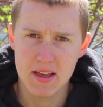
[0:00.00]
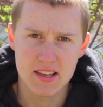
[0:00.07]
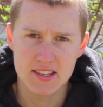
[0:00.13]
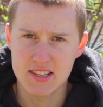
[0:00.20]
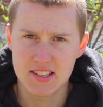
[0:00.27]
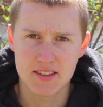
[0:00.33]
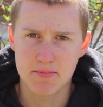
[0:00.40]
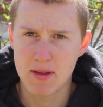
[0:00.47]

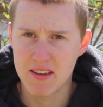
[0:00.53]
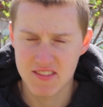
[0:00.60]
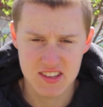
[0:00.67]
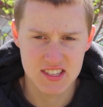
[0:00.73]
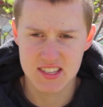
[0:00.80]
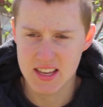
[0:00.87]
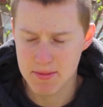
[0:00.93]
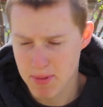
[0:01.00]
pieces of
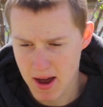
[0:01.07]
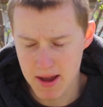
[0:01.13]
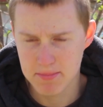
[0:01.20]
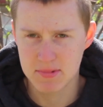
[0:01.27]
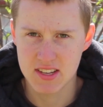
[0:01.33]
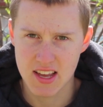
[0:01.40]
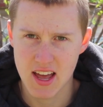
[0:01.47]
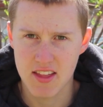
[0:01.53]
PVC
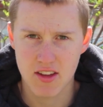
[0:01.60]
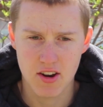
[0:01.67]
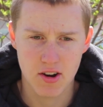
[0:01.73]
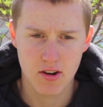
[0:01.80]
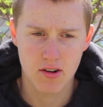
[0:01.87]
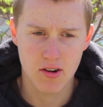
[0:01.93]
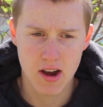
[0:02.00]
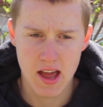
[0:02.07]
pipe
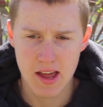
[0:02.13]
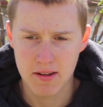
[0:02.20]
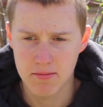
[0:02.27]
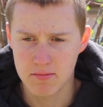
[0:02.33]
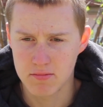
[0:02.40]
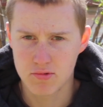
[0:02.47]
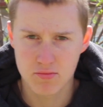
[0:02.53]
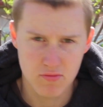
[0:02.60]
together and
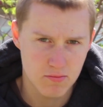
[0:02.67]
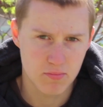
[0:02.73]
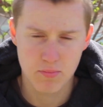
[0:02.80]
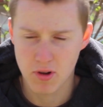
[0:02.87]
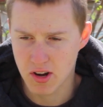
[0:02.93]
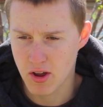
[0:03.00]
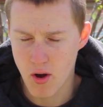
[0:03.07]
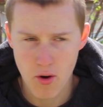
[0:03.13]

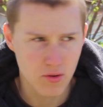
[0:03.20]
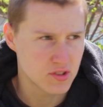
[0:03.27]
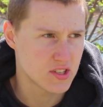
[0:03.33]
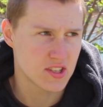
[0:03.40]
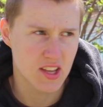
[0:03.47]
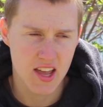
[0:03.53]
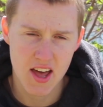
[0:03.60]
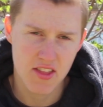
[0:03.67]
putting
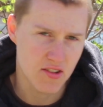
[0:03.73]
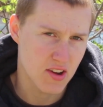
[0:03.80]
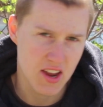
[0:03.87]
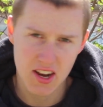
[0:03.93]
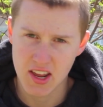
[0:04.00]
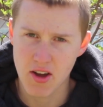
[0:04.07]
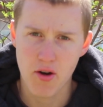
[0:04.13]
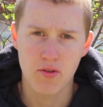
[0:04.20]
hoses together,
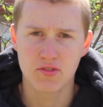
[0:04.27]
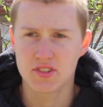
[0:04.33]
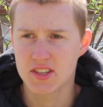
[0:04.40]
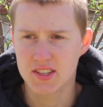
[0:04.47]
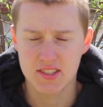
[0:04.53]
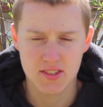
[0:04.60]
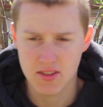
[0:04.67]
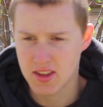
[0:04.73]
heating
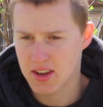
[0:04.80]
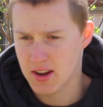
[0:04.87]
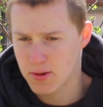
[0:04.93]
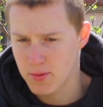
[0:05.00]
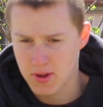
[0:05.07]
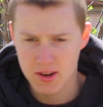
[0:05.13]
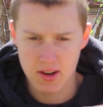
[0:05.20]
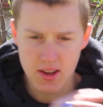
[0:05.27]
hoses so then
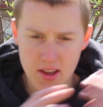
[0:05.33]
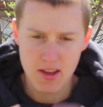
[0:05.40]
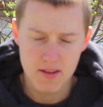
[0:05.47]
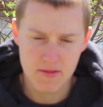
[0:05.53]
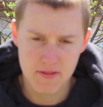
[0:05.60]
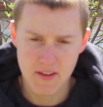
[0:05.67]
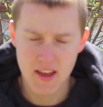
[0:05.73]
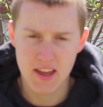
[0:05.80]
it would
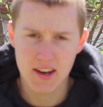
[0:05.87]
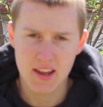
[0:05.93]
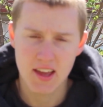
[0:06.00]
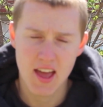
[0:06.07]
fit.